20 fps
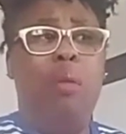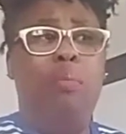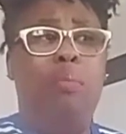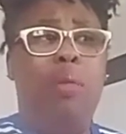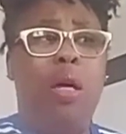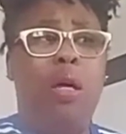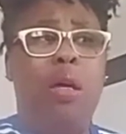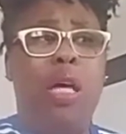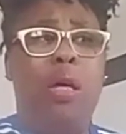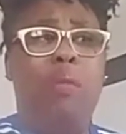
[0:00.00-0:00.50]

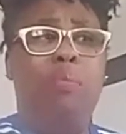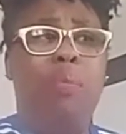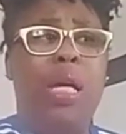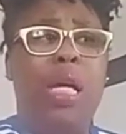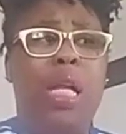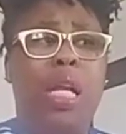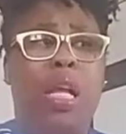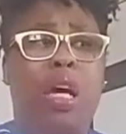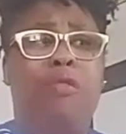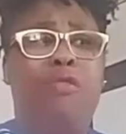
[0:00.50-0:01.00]
but in
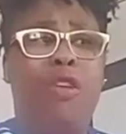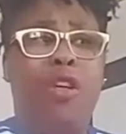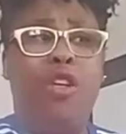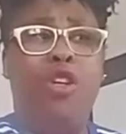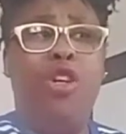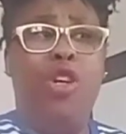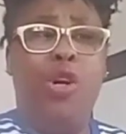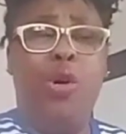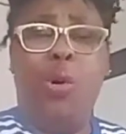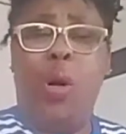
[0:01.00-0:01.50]
me loving
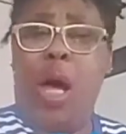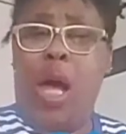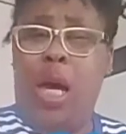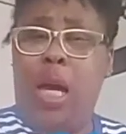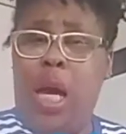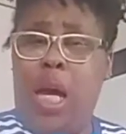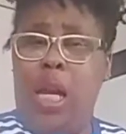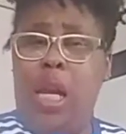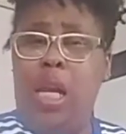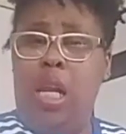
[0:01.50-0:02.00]
you, I
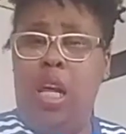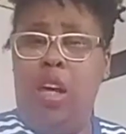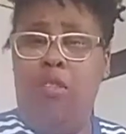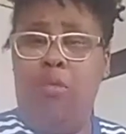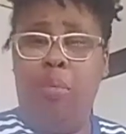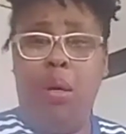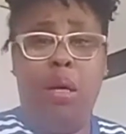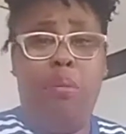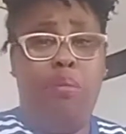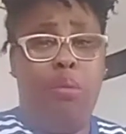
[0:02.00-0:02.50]
got to love
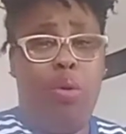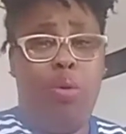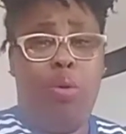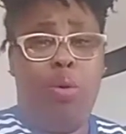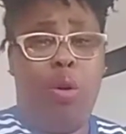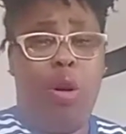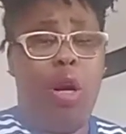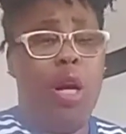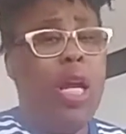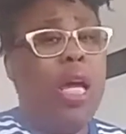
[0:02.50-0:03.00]
me
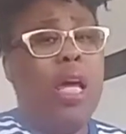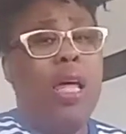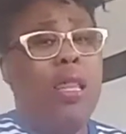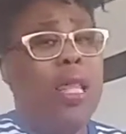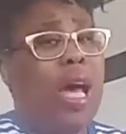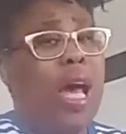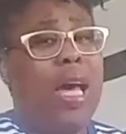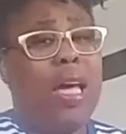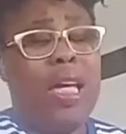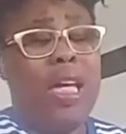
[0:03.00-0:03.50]
more,
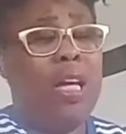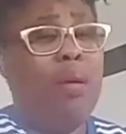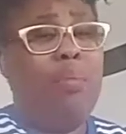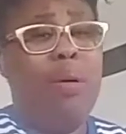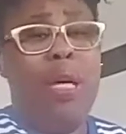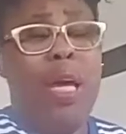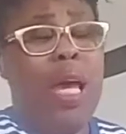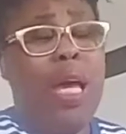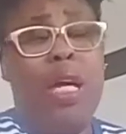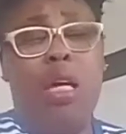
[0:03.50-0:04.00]
that I can't
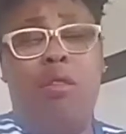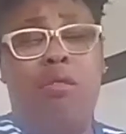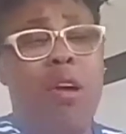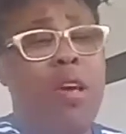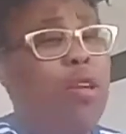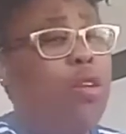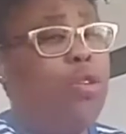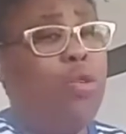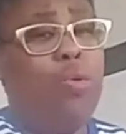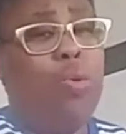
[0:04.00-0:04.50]
be hanging
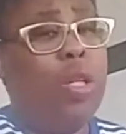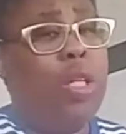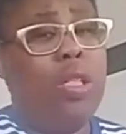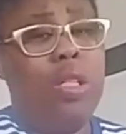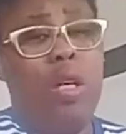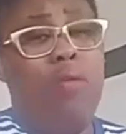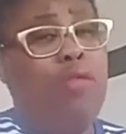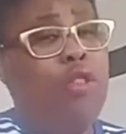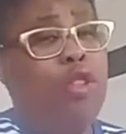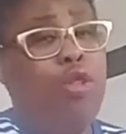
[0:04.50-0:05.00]
around and doing the
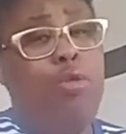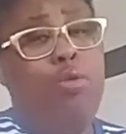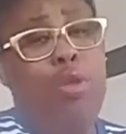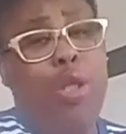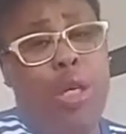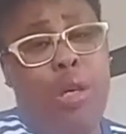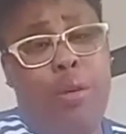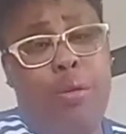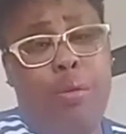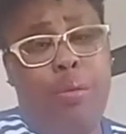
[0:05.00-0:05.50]
stuff that you
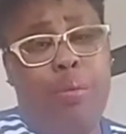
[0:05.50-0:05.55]
do.